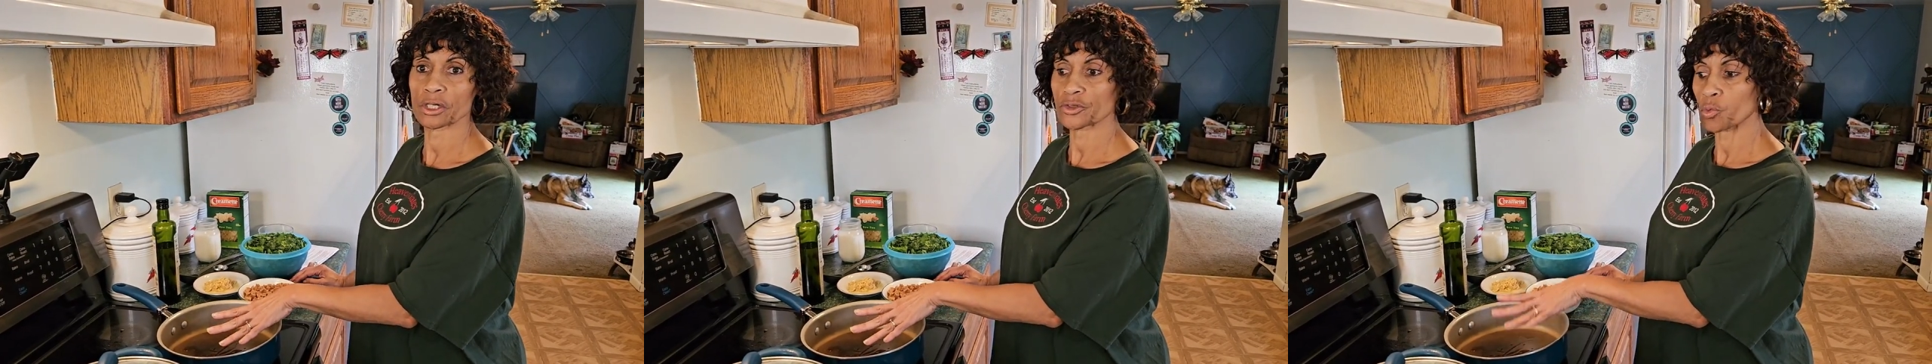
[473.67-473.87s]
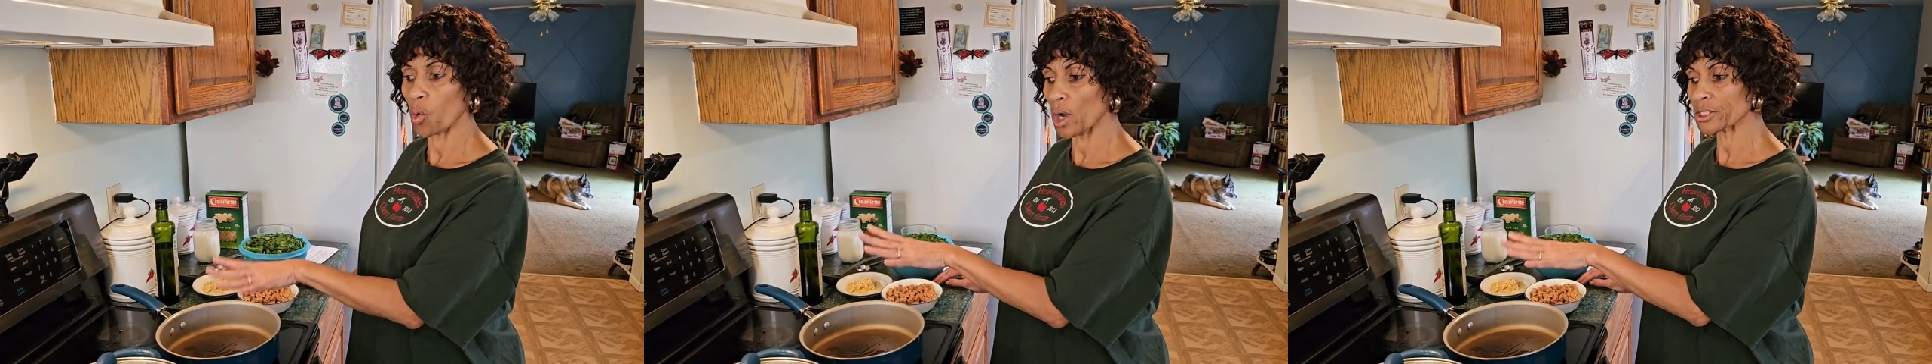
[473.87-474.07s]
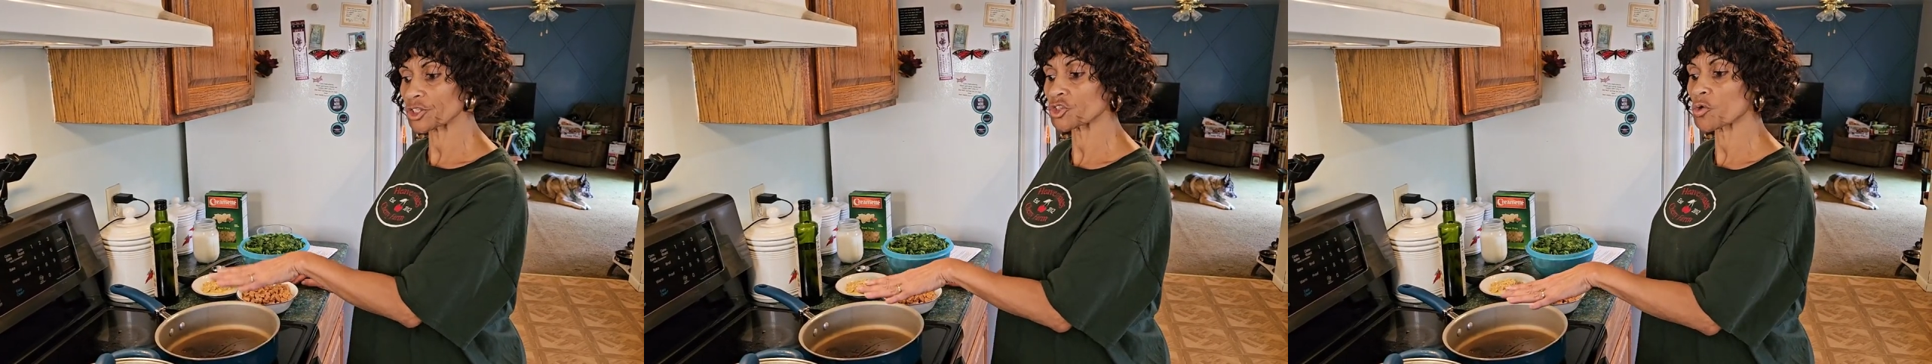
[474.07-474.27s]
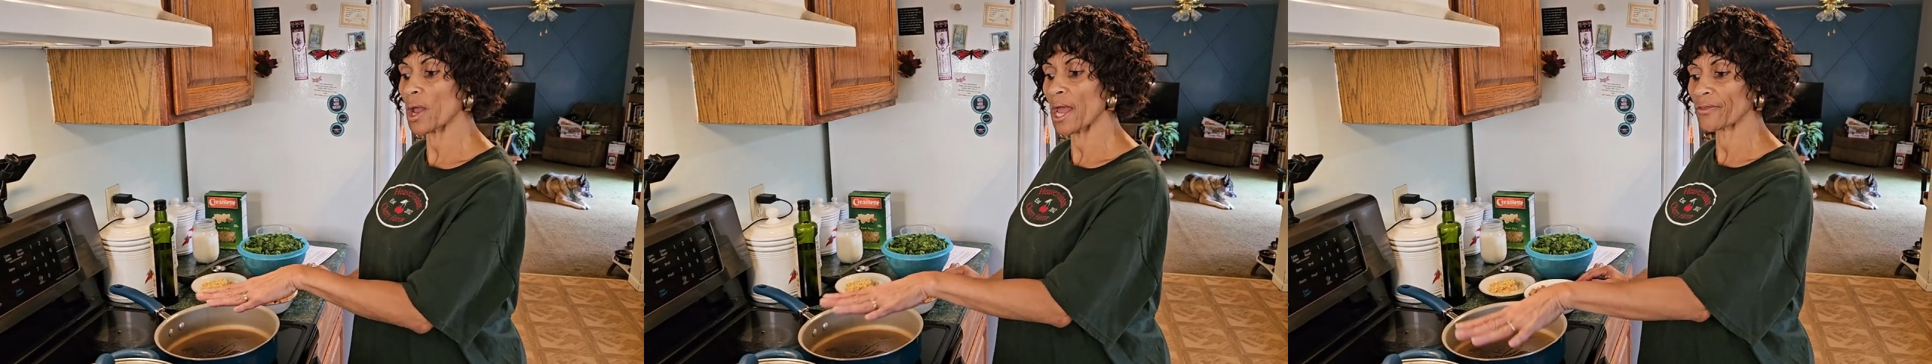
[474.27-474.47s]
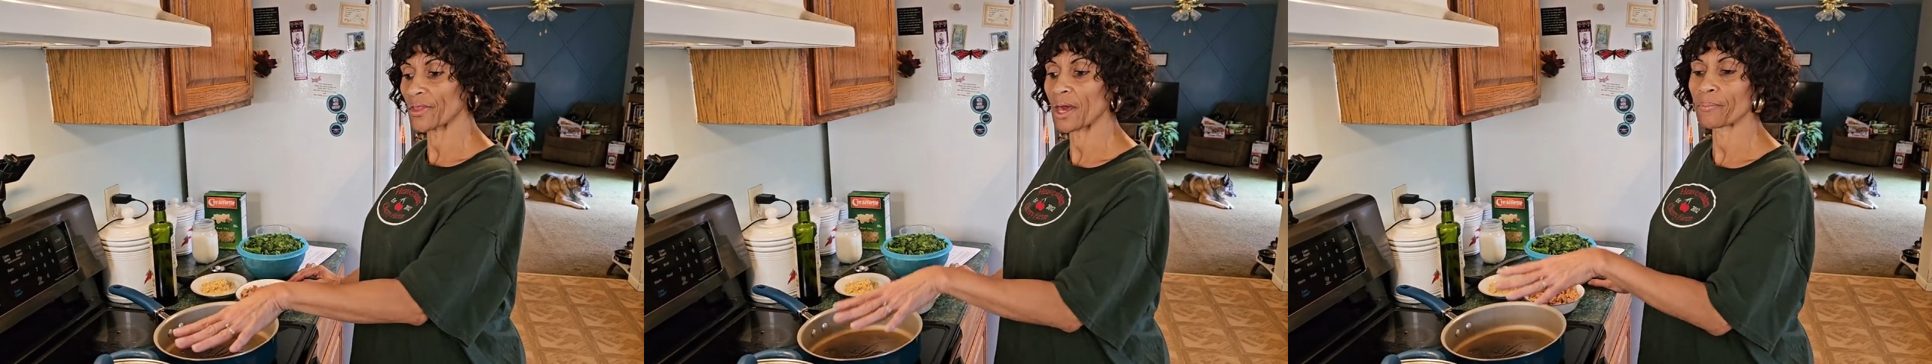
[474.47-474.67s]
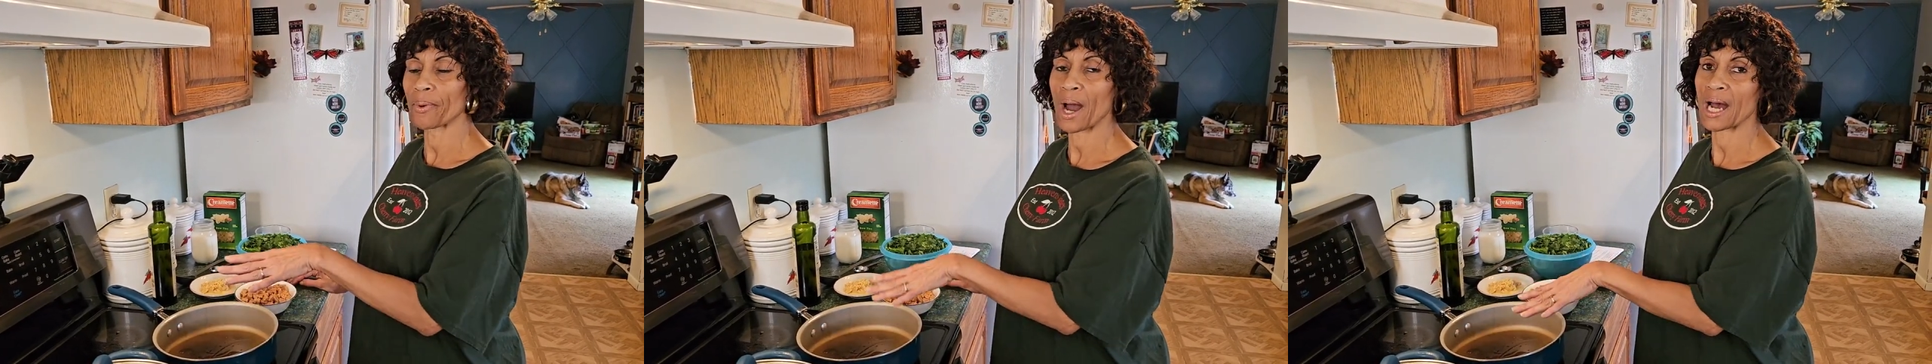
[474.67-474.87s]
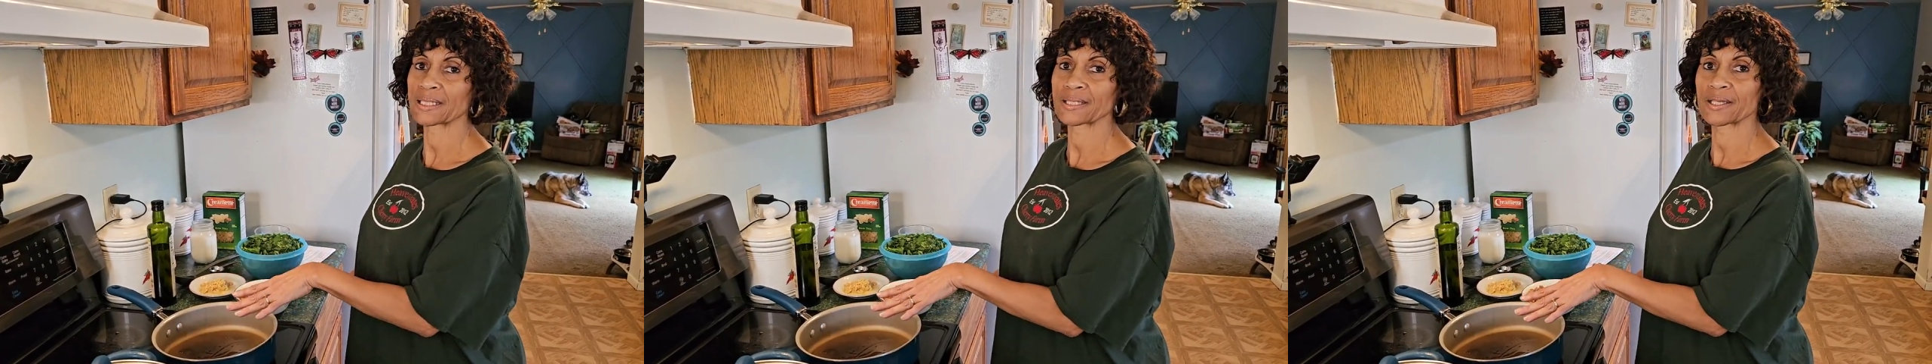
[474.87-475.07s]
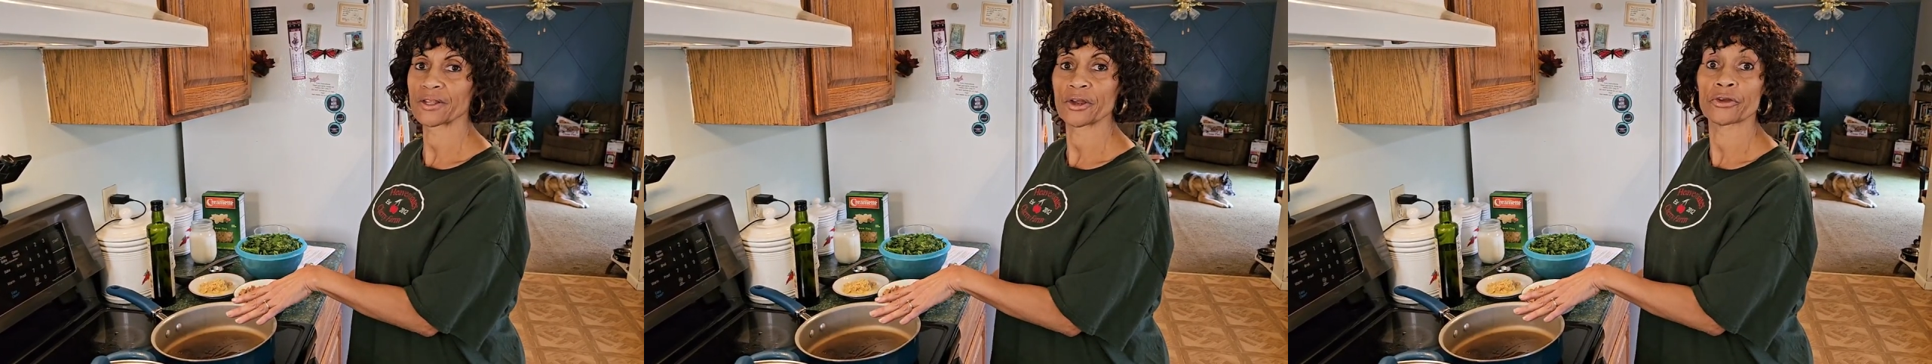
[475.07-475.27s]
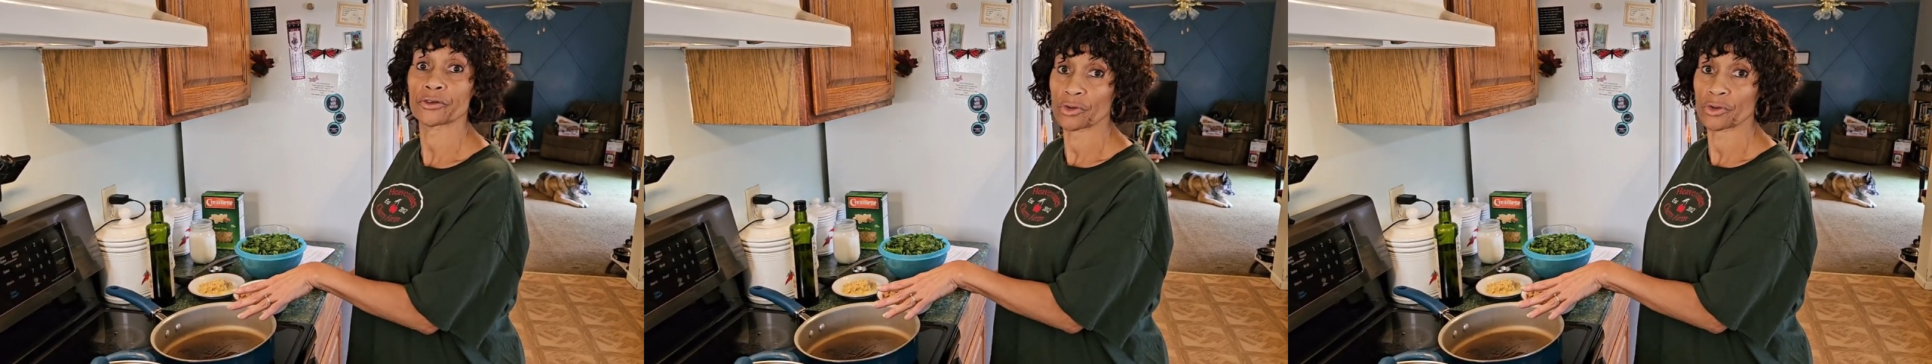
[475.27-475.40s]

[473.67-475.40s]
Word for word: because once you add that pasta in there,